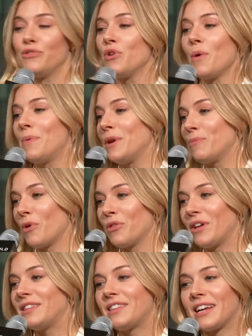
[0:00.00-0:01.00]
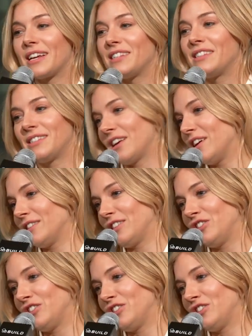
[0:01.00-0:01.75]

She grew up in a brothel. It's like a disaster.